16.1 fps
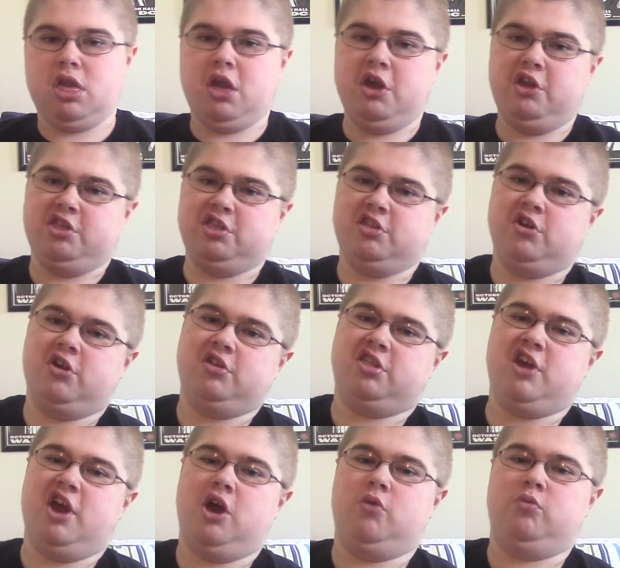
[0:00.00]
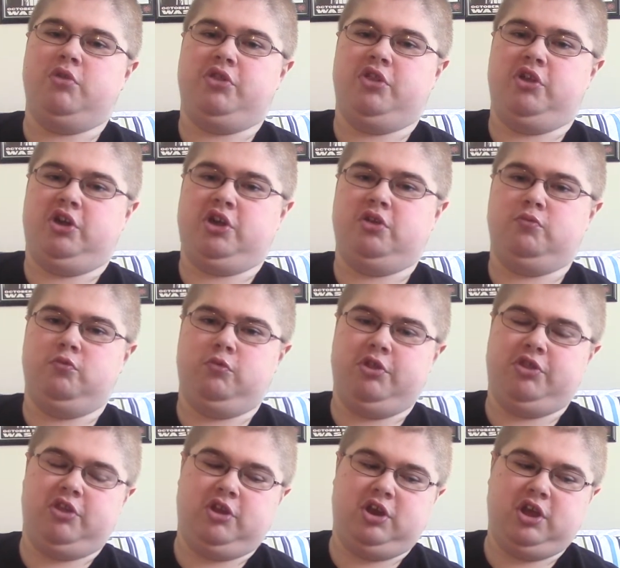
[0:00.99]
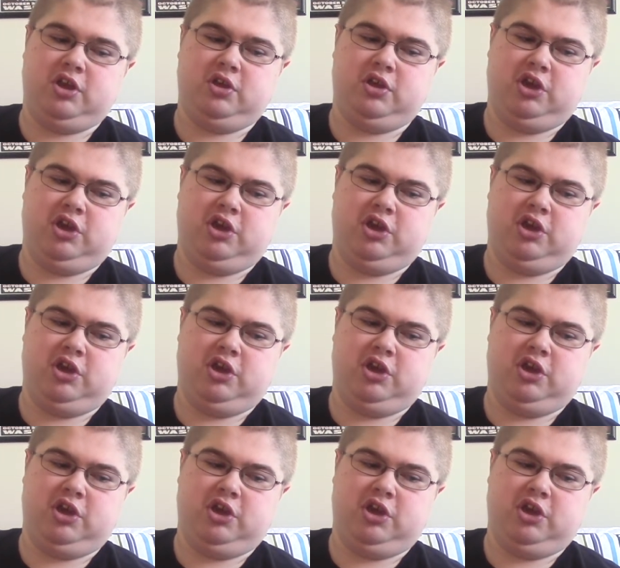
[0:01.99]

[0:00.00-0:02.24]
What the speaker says: It starts out with an